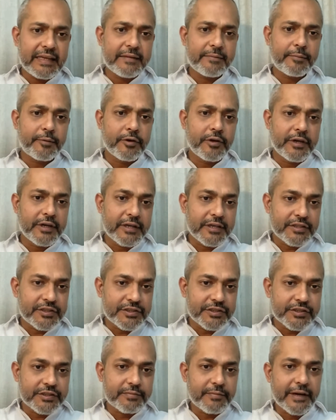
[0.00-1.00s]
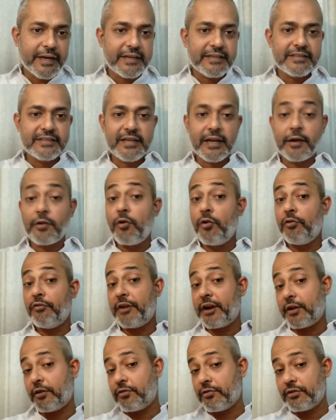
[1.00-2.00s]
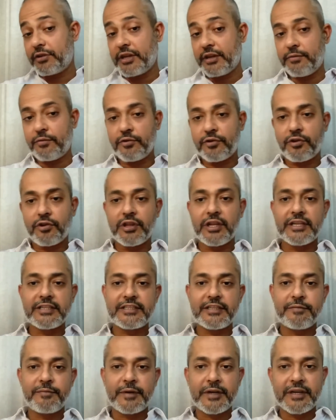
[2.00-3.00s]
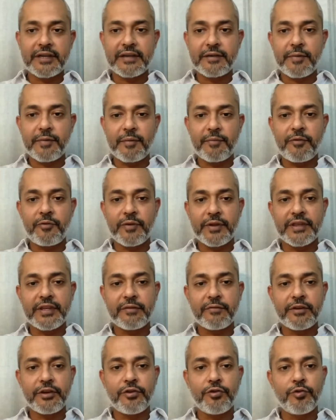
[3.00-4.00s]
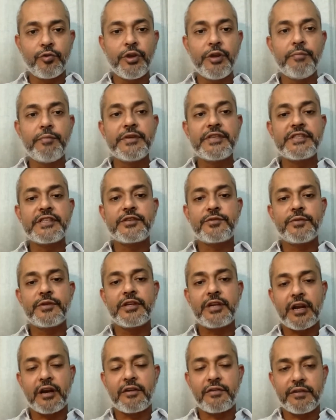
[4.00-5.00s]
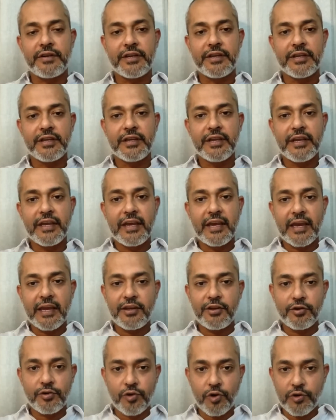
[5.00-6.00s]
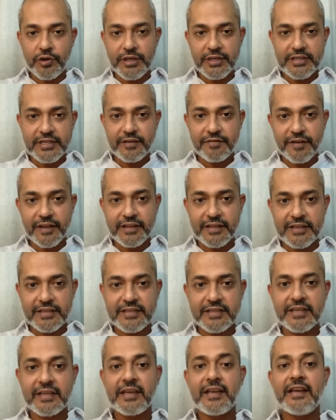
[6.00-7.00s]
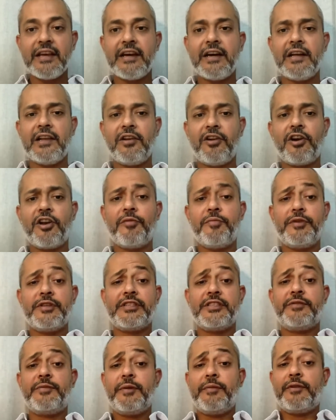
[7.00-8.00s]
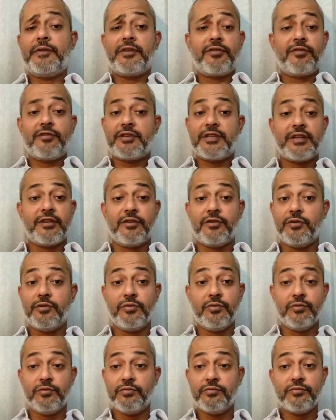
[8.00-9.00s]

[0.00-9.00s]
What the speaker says: politicians might kind of, oh, very good, yeah, and all that stuff. But remember one thing: when you're doing business with the country and you're talking stuff like this, a lot of business people are going to say no.